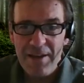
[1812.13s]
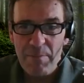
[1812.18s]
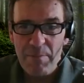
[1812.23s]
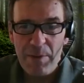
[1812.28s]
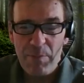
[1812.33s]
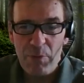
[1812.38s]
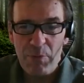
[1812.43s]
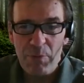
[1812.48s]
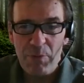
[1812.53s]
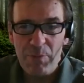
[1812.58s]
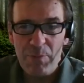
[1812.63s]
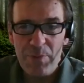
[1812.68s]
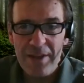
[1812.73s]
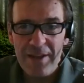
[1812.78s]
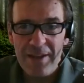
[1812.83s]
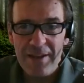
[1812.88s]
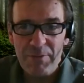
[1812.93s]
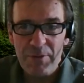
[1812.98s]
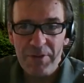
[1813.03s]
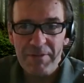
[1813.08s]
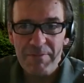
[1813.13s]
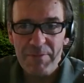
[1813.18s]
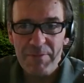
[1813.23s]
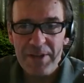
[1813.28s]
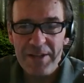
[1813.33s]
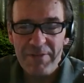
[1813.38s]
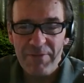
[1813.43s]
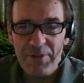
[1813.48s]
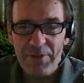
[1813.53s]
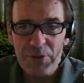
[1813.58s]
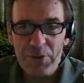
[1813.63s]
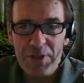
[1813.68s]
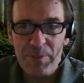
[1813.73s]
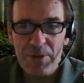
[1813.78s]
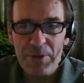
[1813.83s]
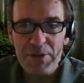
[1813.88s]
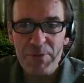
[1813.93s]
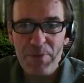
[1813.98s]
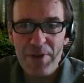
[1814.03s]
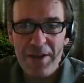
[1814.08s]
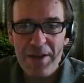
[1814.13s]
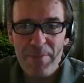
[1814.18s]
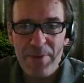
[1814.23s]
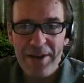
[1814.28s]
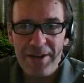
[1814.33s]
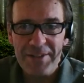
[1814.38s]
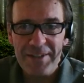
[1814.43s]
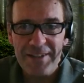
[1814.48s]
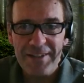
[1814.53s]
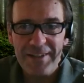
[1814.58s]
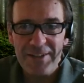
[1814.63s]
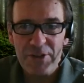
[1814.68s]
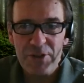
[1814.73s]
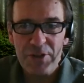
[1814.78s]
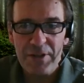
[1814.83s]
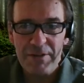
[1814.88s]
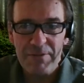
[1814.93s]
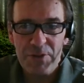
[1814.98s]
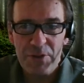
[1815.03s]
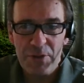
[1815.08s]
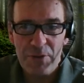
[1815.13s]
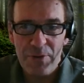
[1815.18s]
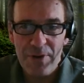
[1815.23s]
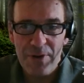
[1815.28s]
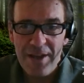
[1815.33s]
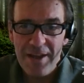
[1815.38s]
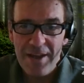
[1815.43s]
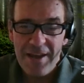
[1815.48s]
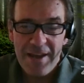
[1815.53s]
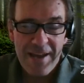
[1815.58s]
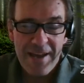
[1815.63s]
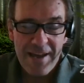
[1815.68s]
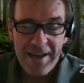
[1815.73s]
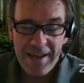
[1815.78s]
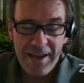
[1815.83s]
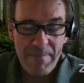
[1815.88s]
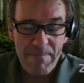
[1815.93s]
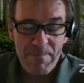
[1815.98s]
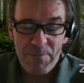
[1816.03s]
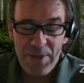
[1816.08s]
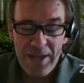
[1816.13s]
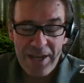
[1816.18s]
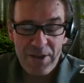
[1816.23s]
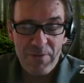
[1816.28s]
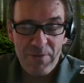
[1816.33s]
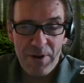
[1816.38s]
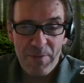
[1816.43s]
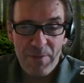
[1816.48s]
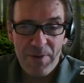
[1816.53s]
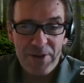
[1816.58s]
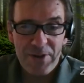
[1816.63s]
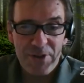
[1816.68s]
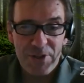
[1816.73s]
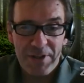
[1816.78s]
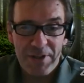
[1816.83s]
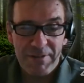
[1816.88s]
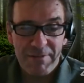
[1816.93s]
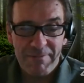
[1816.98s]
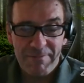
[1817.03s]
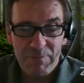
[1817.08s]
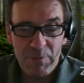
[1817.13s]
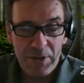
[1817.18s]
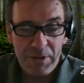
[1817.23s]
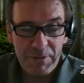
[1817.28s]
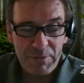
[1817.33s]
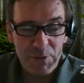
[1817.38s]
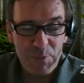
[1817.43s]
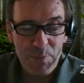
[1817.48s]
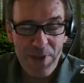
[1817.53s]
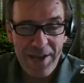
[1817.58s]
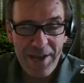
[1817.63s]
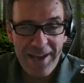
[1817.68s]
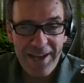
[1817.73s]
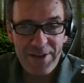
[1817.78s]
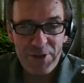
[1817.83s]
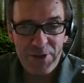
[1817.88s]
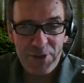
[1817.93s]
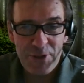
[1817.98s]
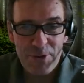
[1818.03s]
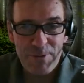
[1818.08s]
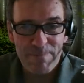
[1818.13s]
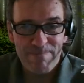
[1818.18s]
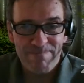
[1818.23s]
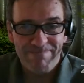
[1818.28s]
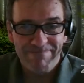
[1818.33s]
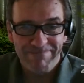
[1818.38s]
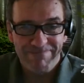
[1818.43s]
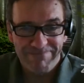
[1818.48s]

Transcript: people will feel similar to me about it, and sort of so. Yeah, thank you very much, and we'll speak again soon.